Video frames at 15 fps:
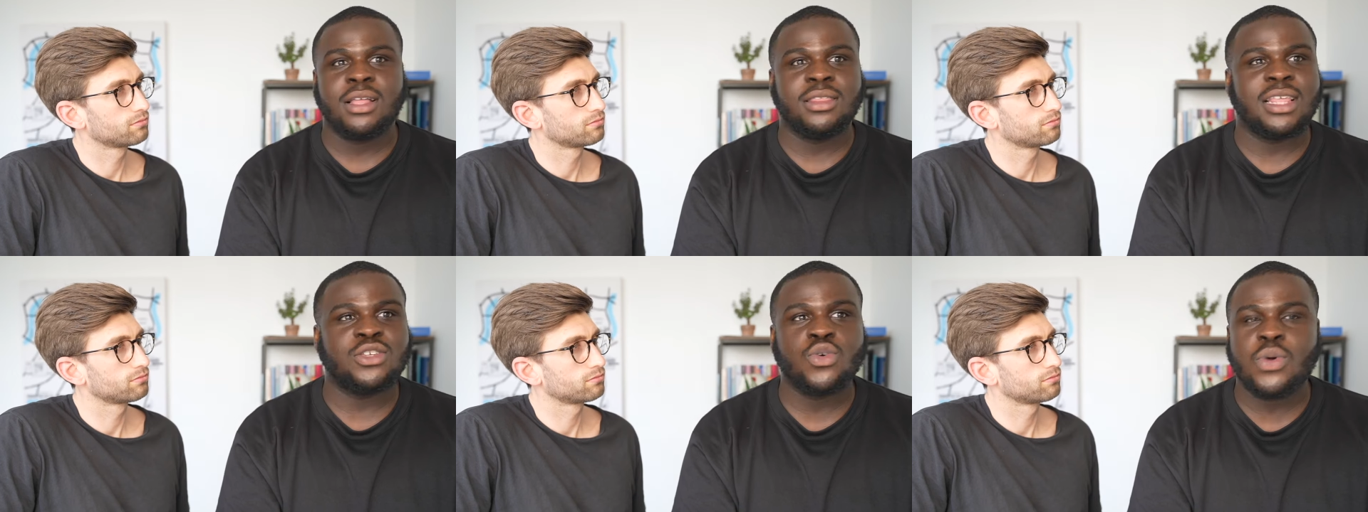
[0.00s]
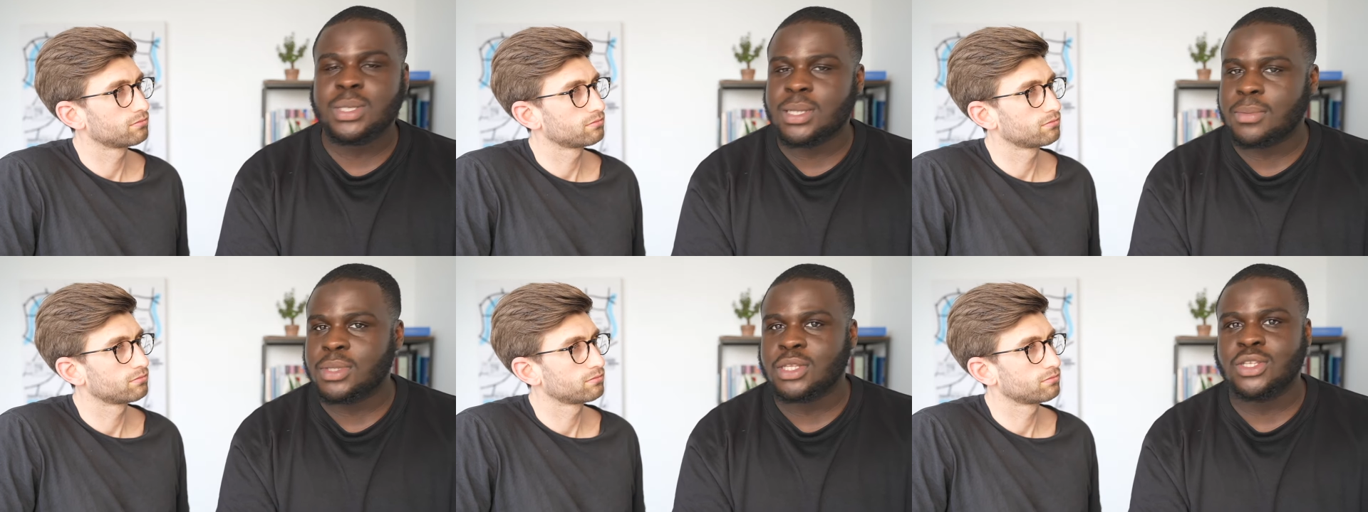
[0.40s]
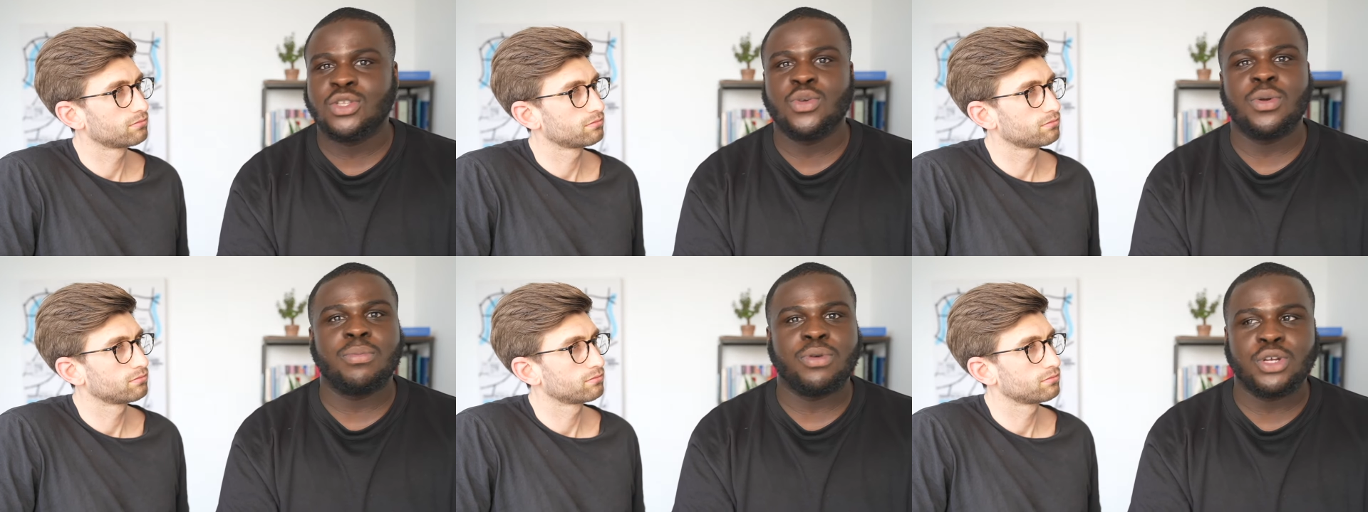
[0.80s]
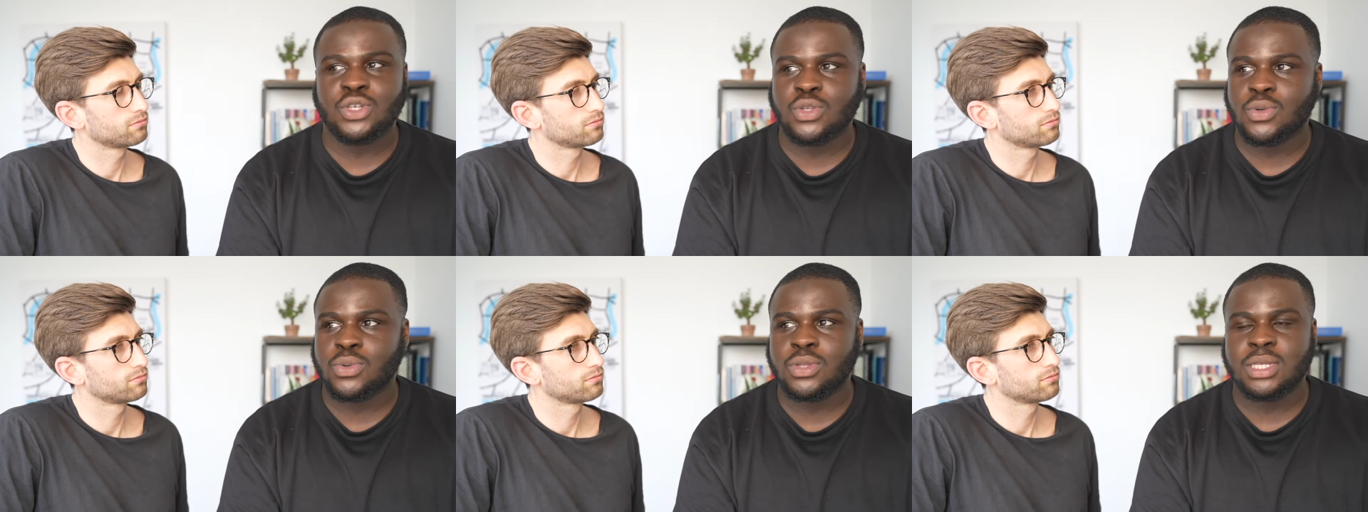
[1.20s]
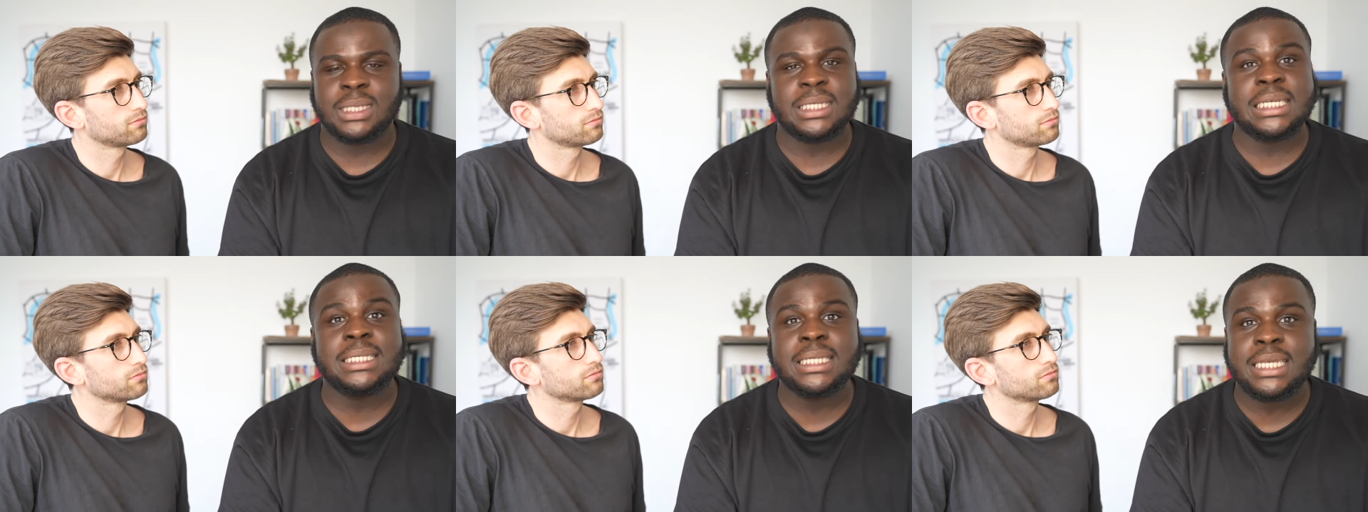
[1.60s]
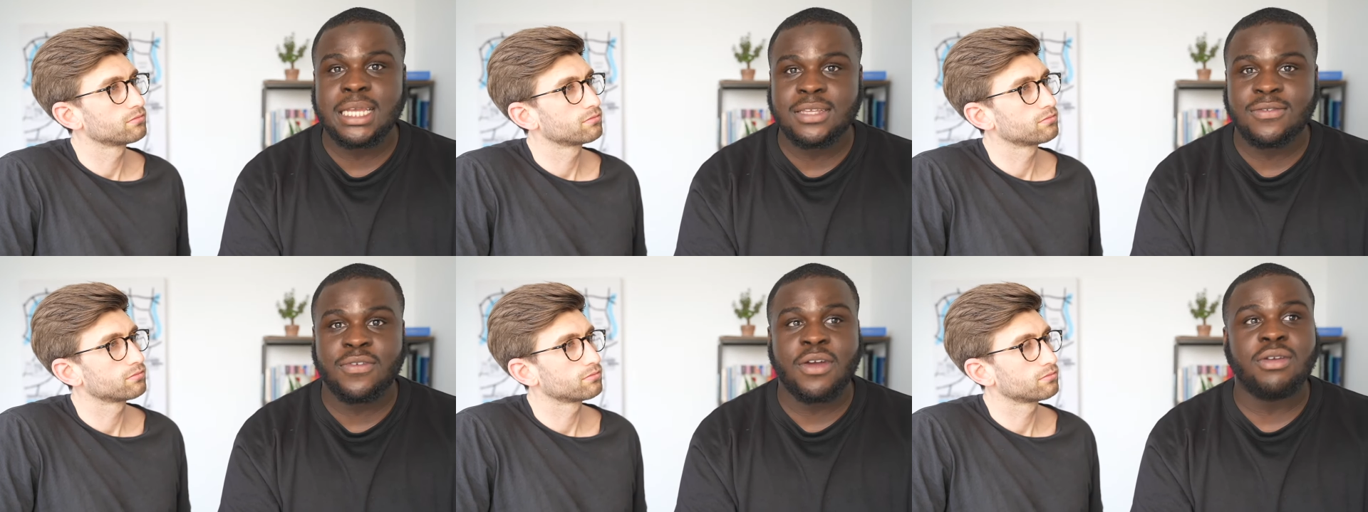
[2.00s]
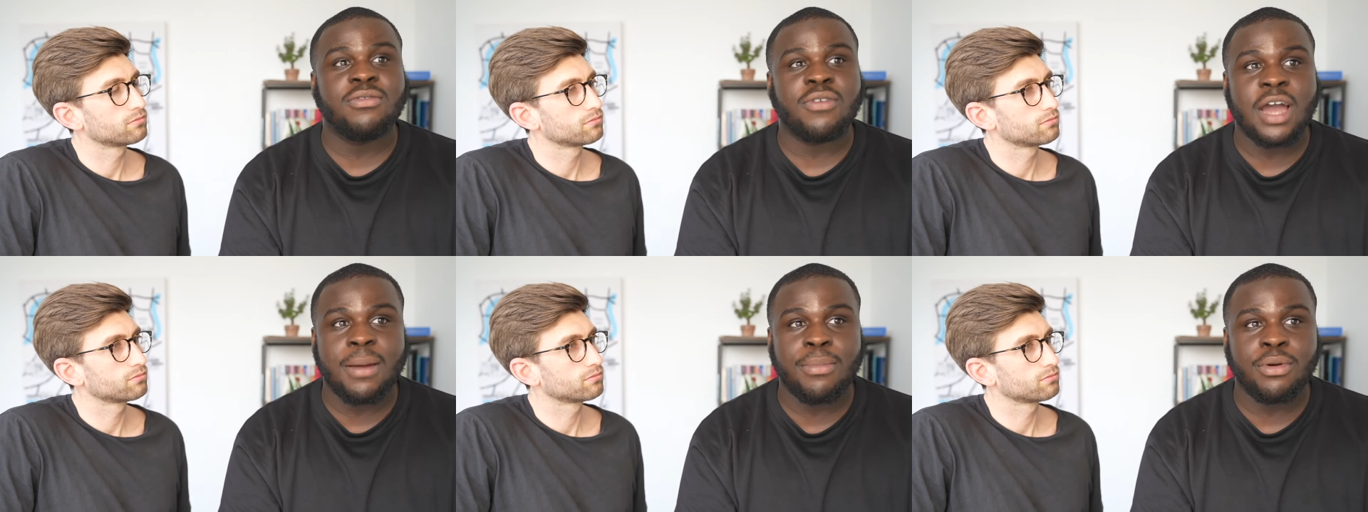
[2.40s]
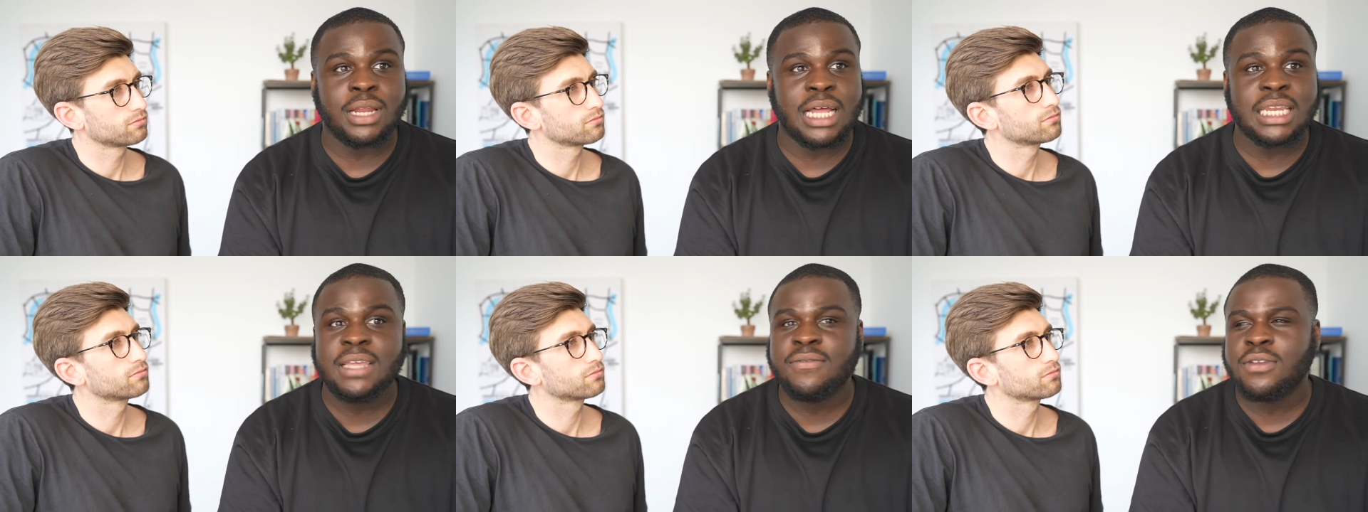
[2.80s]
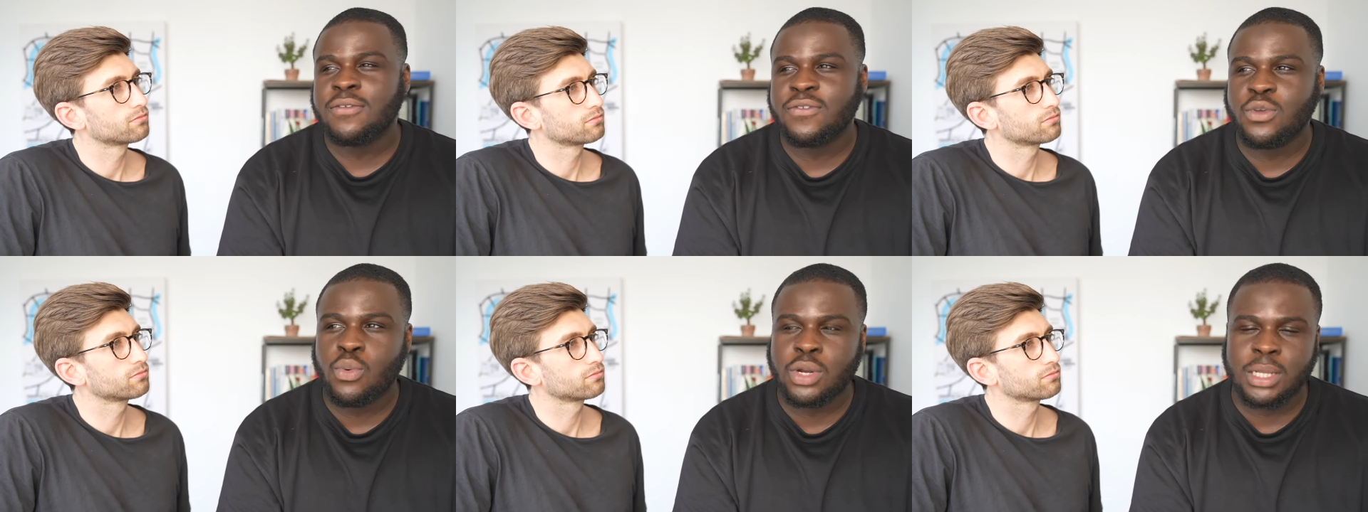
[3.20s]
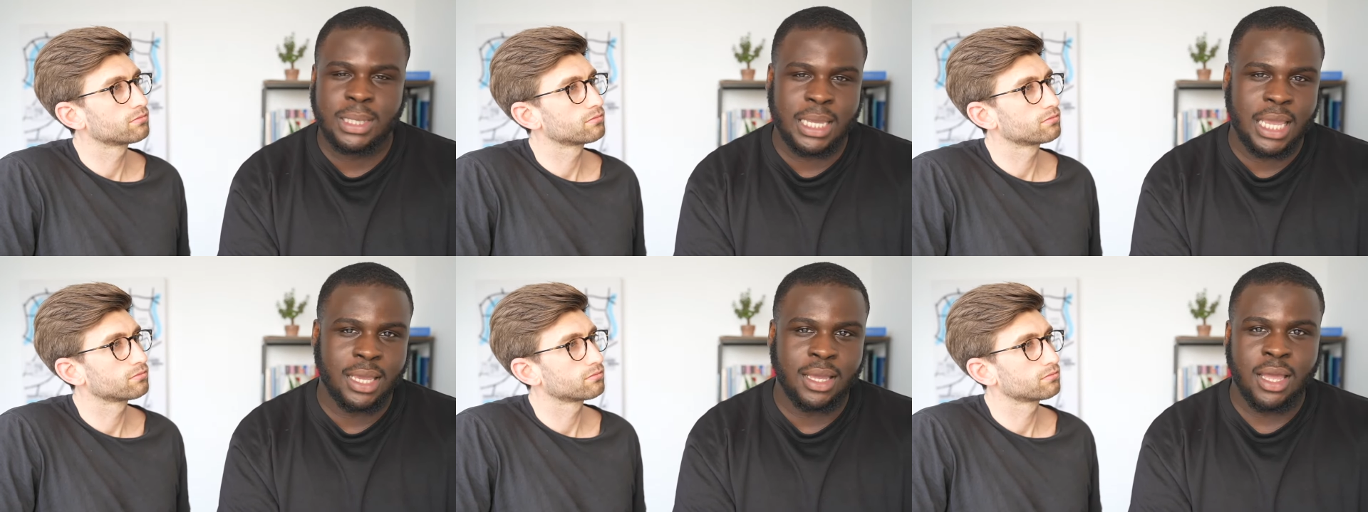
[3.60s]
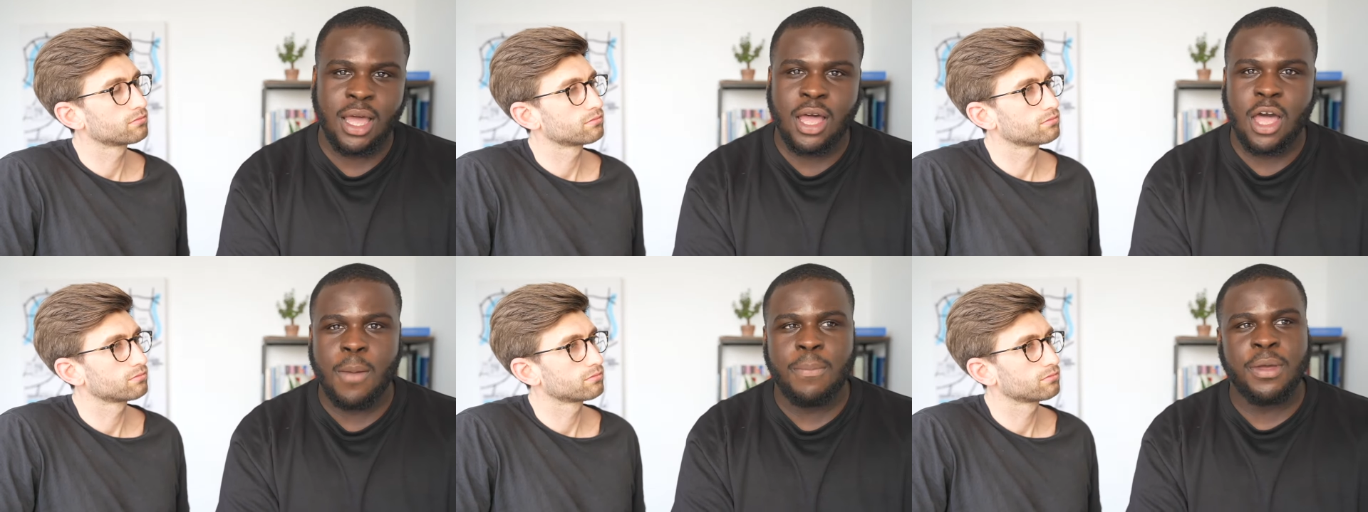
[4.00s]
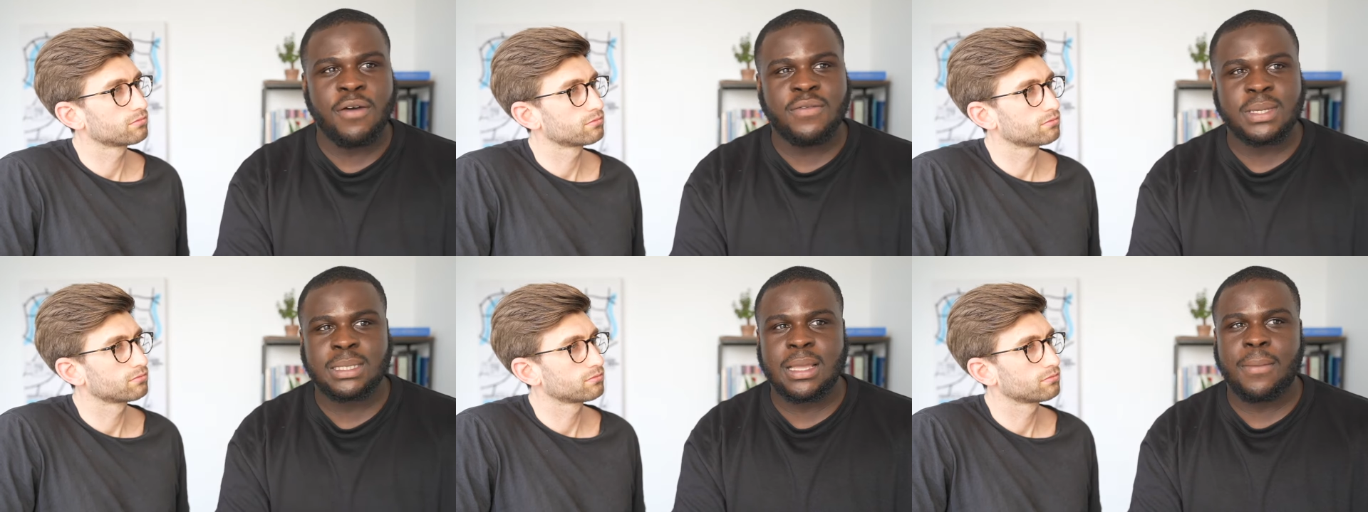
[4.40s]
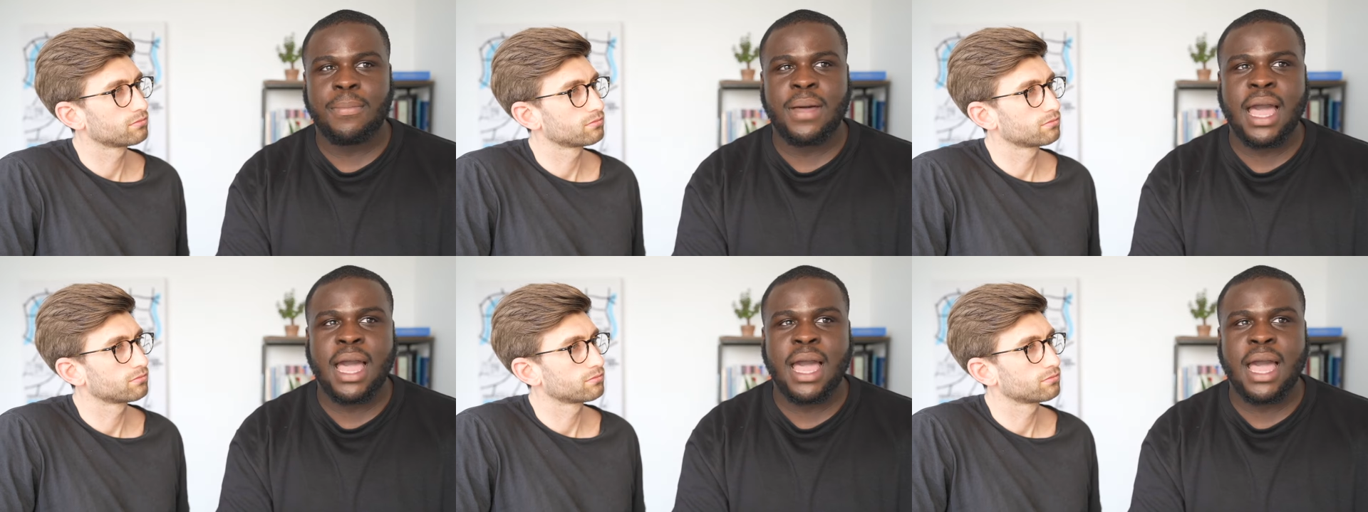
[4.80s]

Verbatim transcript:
Speaker 1: there's always something to do in Bristol. The city is very vibrant, and even if you want to take a bit of a step